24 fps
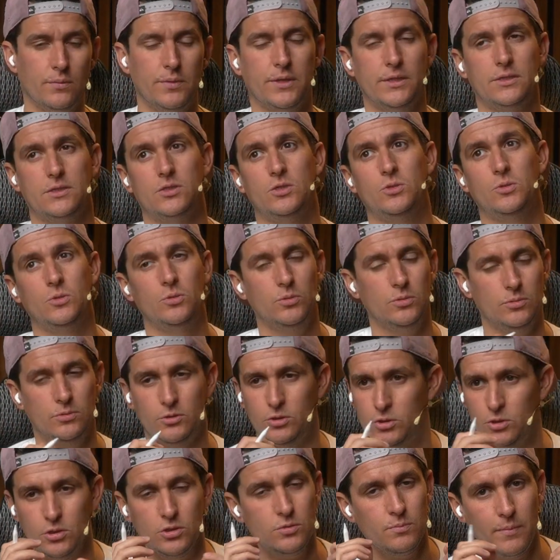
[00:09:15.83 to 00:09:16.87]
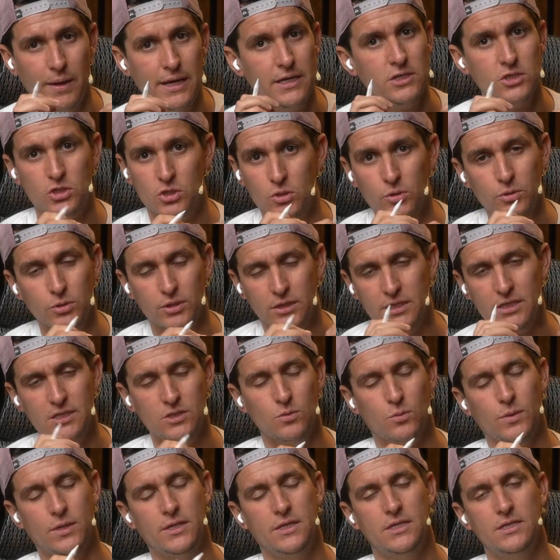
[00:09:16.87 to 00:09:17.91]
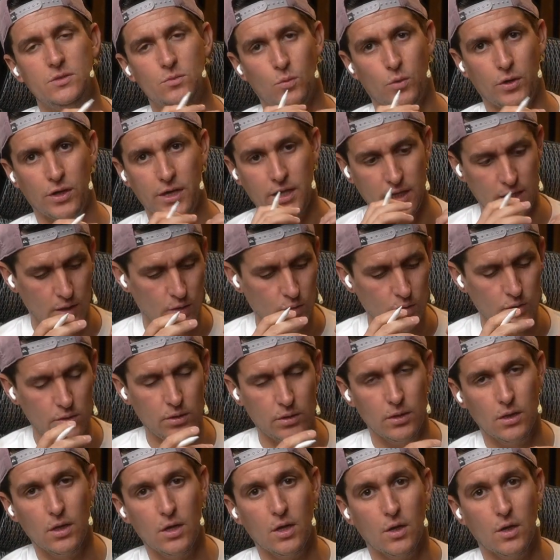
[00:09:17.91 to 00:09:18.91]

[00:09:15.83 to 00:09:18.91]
but to just make sure this one is working good,